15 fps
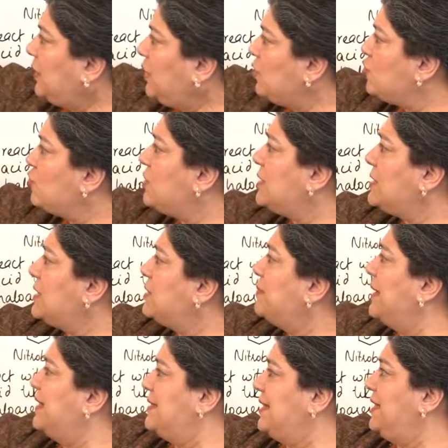So this is
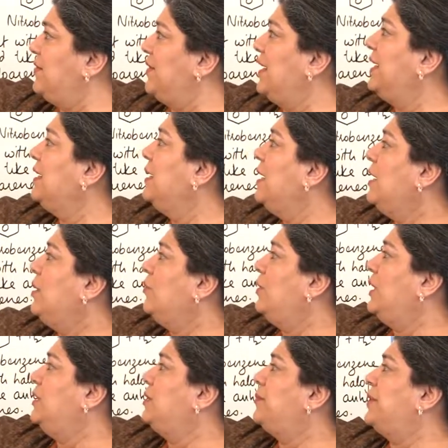benzene ring.
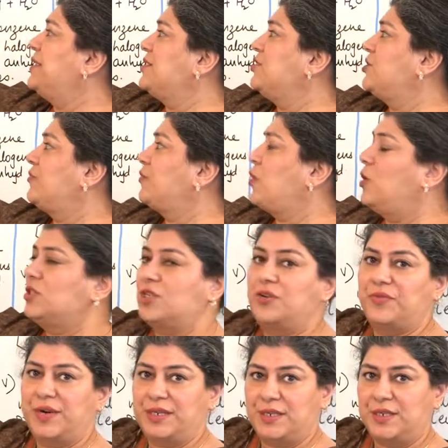In the presence of
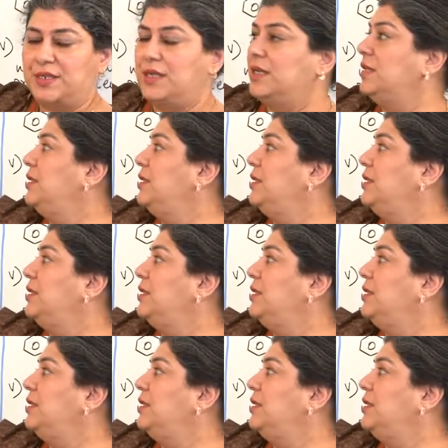concentrated